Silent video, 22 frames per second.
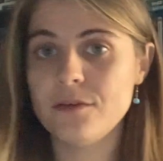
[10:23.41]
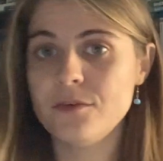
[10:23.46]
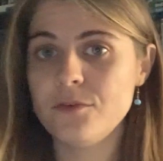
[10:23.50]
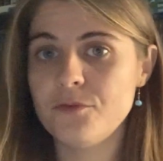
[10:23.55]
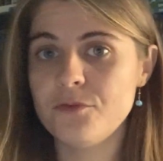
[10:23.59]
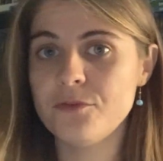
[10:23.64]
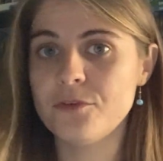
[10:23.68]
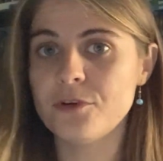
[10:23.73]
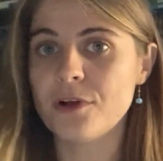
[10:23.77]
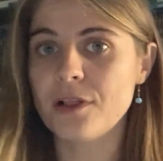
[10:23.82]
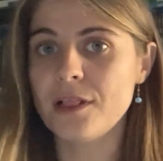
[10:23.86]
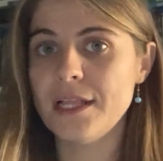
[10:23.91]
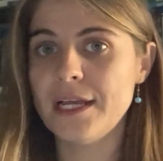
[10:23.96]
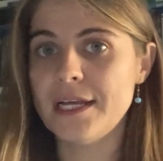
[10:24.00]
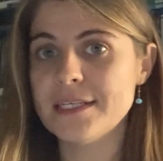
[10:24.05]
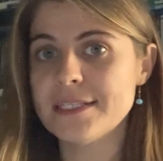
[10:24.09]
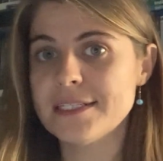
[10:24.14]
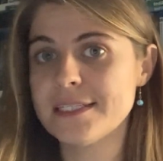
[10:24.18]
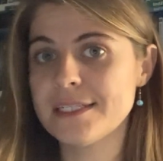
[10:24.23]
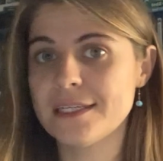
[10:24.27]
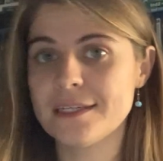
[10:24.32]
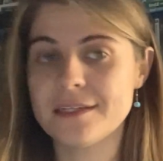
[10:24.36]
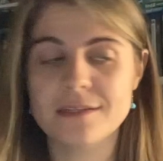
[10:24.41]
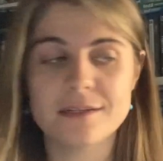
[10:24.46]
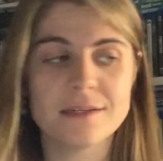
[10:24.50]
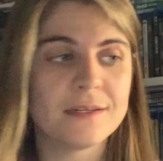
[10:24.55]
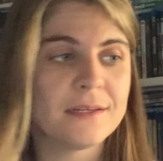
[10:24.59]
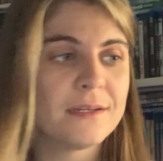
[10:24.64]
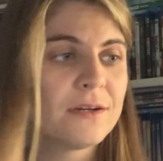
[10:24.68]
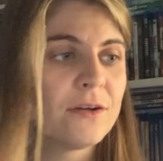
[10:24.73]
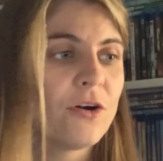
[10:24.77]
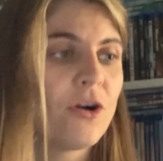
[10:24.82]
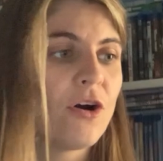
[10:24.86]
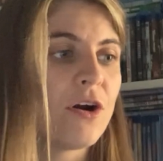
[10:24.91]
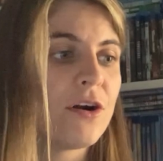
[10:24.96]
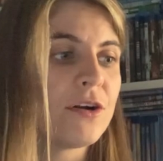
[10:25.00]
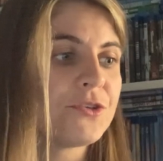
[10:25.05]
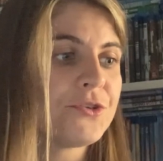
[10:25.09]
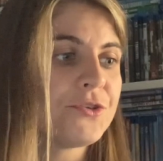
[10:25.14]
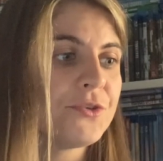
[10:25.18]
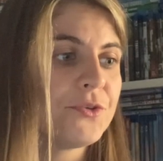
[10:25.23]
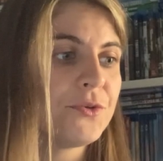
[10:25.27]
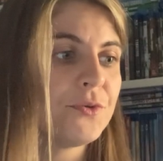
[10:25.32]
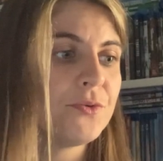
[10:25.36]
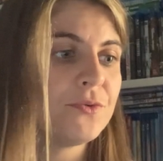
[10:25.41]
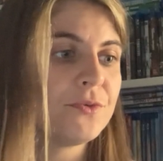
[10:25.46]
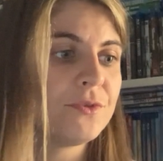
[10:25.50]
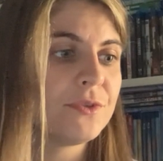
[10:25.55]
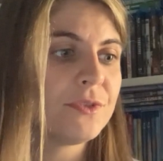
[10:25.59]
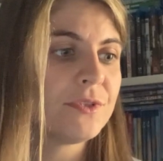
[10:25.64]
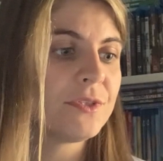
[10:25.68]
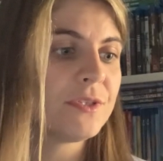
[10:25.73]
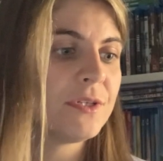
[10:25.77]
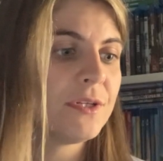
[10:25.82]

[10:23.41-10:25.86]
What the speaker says: for classic cartoons,